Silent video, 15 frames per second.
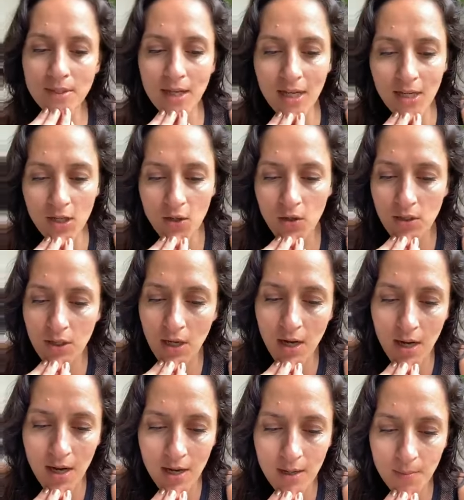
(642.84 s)
take your
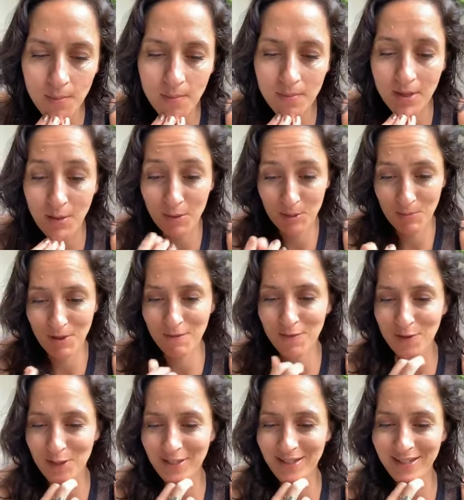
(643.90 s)
time. That was my
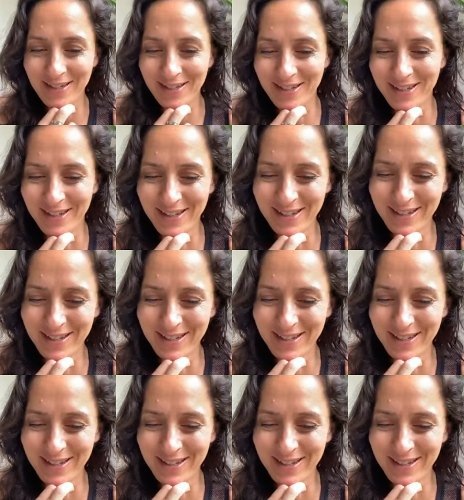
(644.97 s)
first thing.